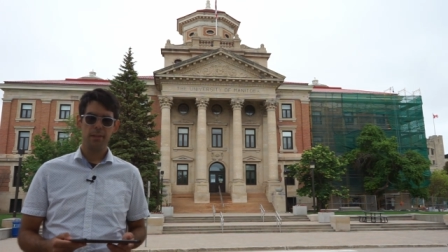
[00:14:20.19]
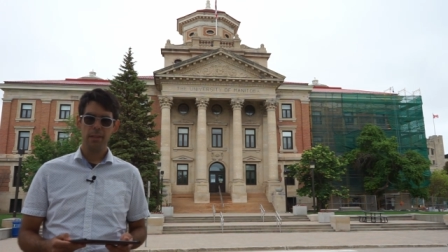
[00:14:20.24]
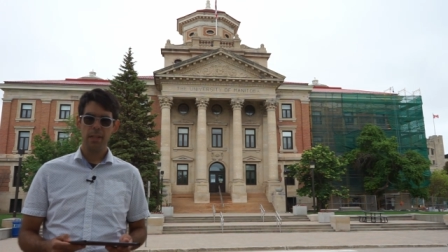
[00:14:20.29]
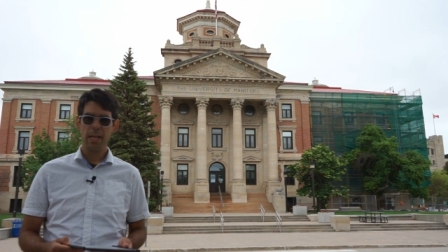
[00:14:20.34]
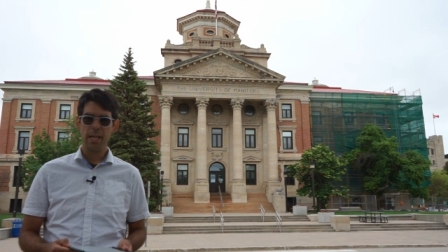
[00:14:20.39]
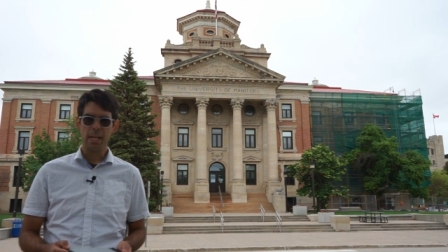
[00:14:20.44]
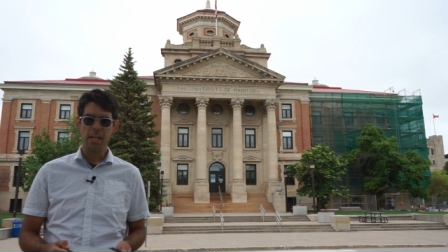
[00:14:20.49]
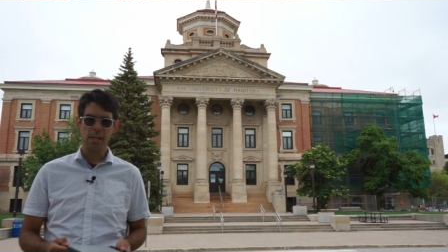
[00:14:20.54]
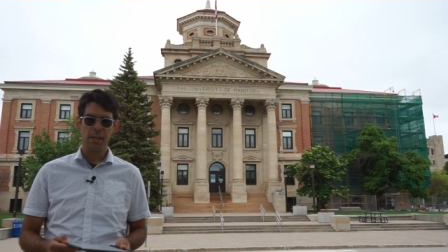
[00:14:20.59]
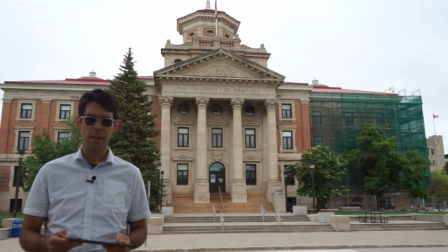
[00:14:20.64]

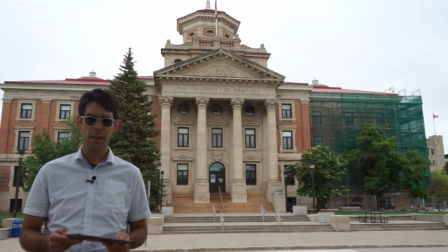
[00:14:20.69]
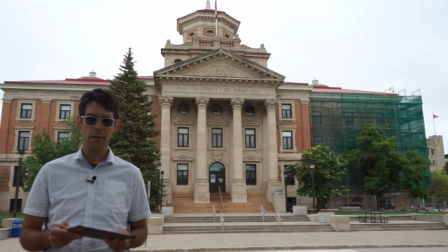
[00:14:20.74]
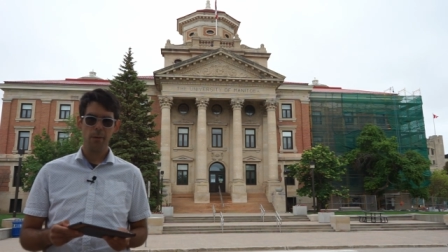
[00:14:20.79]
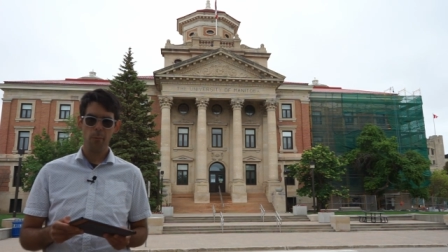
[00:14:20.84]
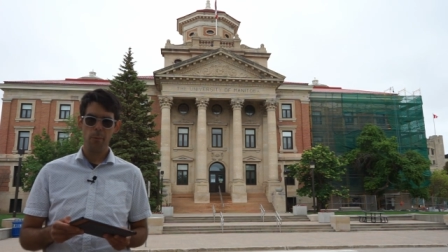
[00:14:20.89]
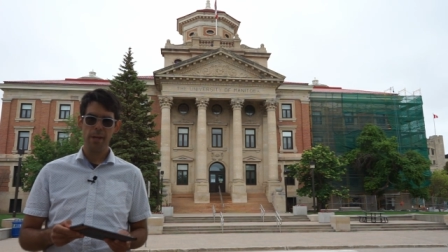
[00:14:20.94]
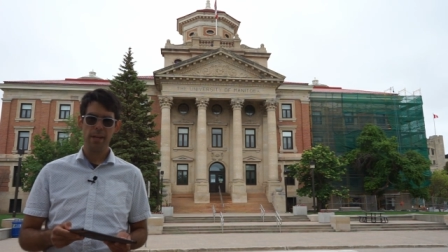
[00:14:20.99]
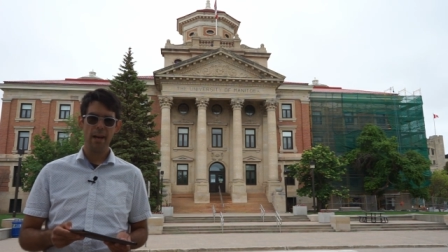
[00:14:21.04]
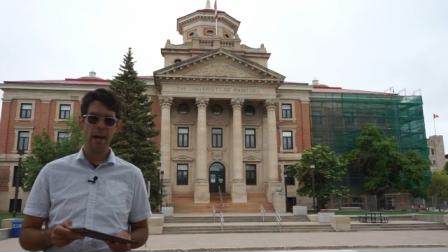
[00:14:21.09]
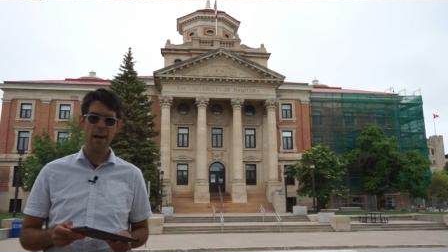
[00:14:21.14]
like
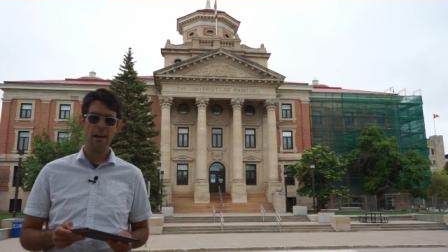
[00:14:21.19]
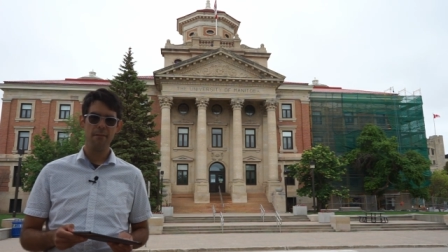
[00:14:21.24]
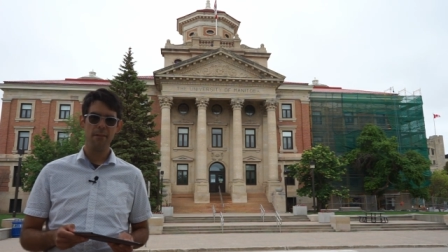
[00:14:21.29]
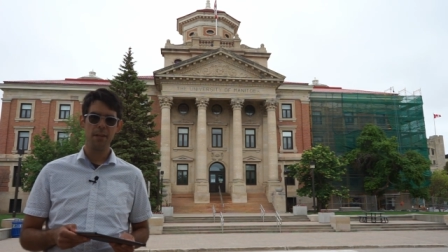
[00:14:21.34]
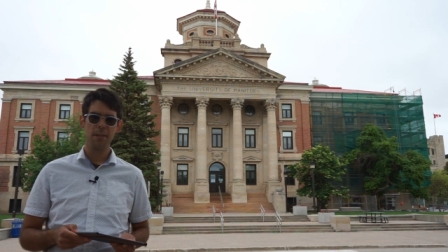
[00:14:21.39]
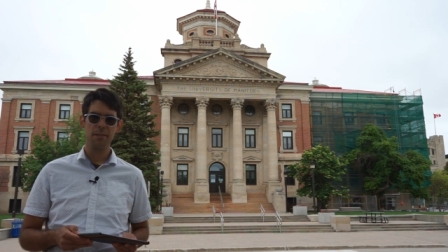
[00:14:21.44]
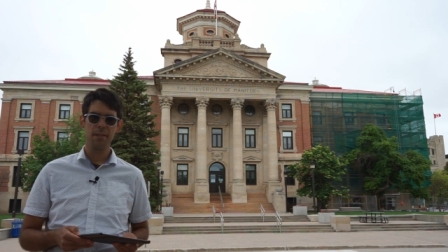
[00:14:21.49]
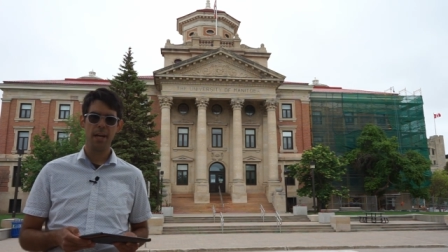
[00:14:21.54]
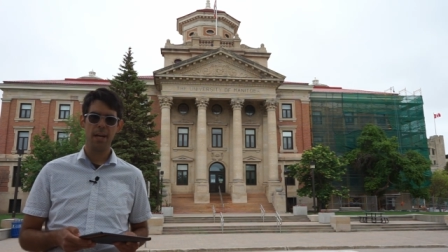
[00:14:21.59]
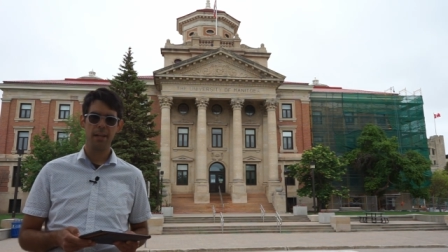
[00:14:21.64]
we have
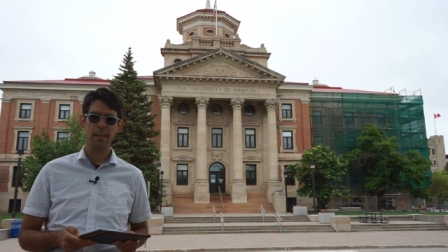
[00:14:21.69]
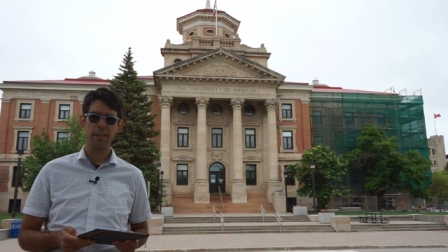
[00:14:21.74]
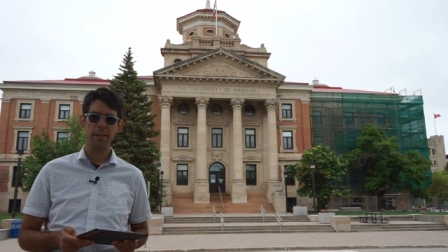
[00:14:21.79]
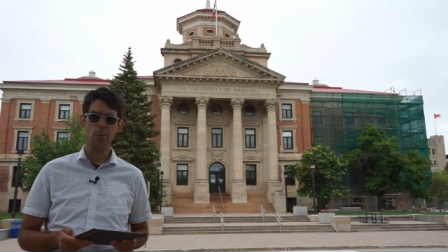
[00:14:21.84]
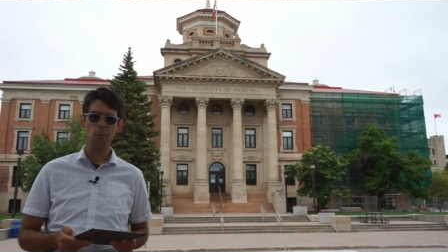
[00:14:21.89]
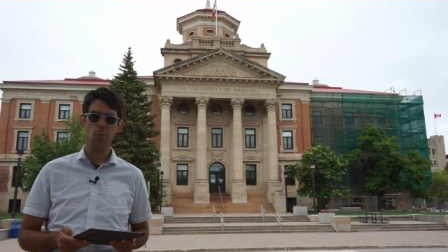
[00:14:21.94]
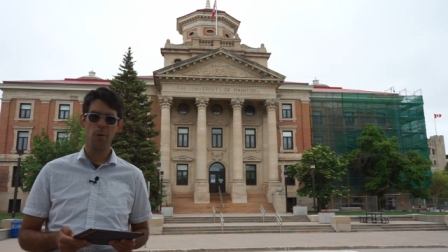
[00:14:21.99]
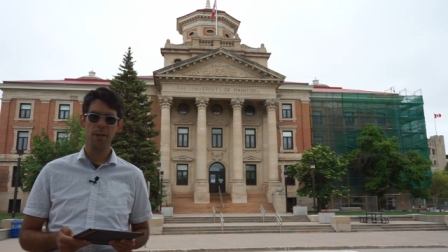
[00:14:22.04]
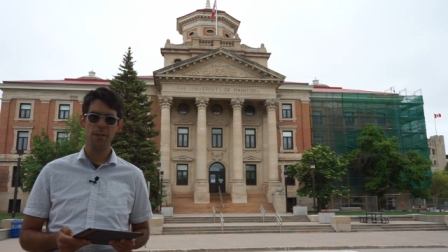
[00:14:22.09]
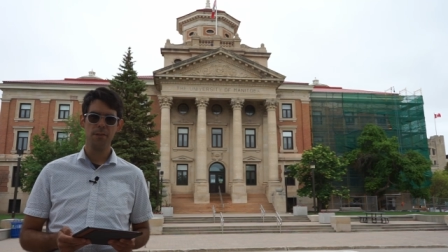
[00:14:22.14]

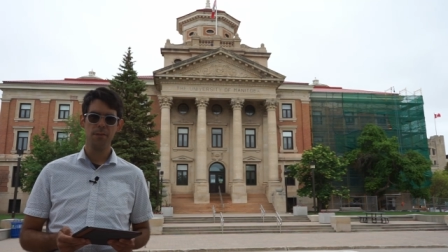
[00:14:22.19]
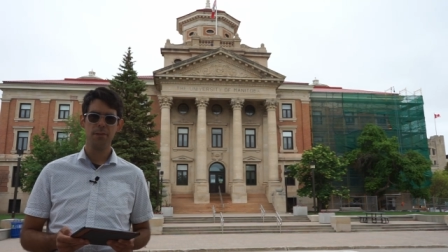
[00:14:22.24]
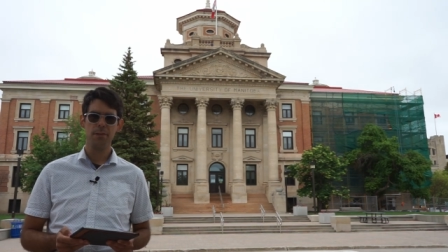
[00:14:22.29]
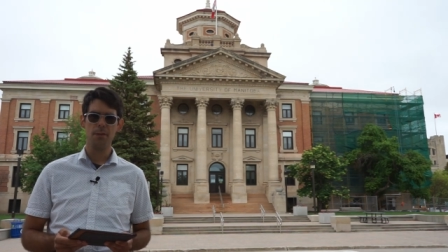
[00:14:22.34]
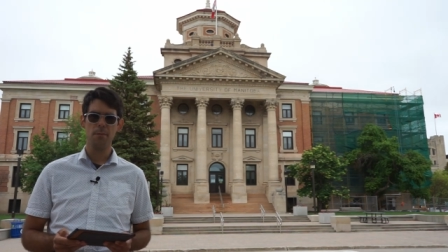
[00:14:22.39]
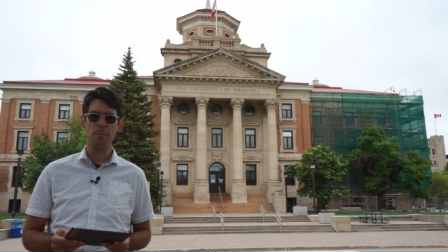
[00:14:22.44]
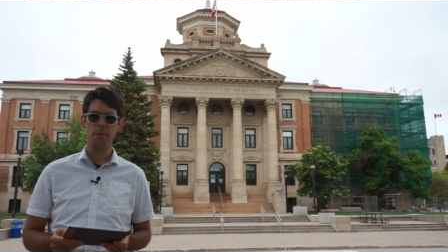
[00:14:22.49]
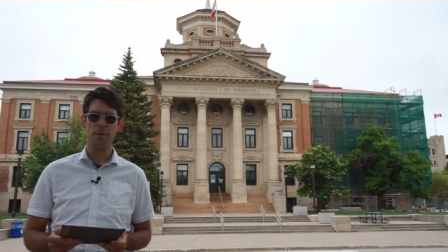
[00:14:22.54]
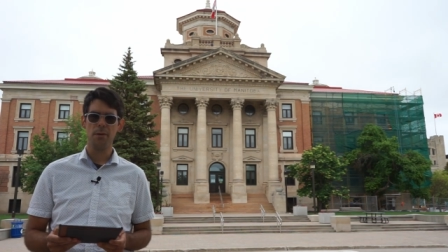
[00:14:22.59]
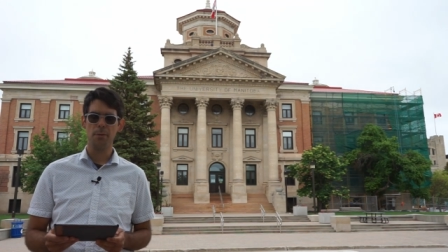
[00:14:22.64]
exactly one
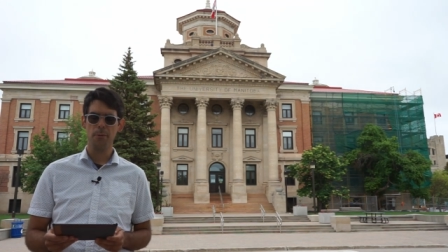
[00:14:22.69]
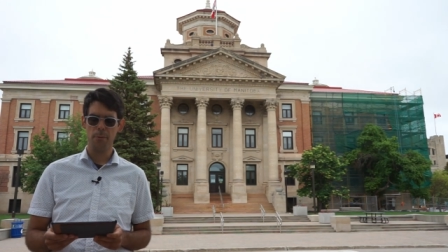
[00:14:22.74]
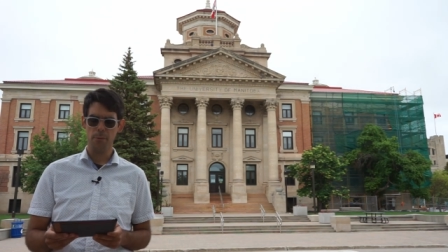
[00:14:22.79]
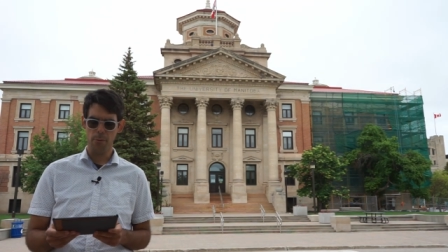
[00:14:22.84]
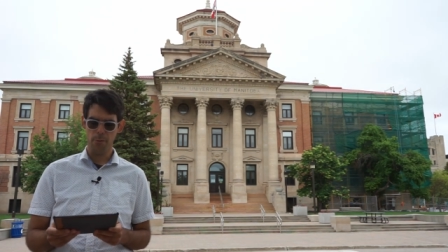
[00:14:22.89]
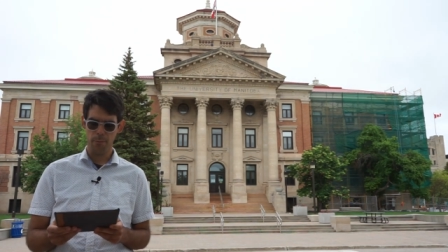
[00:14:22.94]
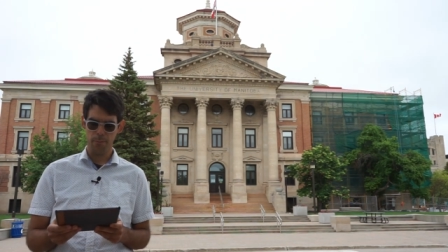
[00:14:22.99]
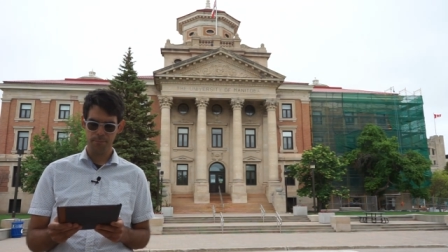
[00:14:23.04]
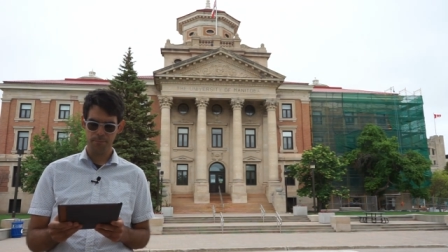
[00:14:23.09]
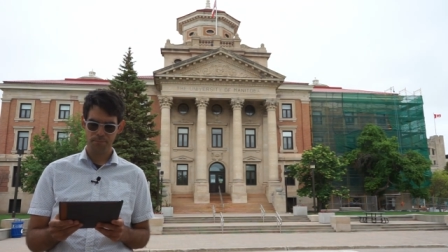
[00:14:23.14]

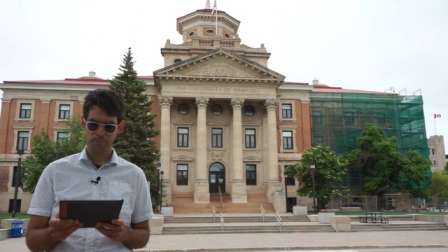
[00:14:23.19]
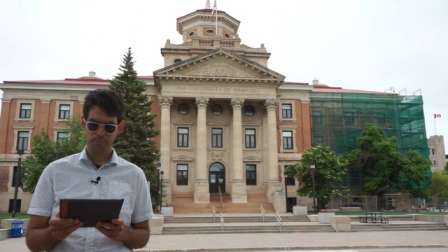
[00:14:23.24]
CPU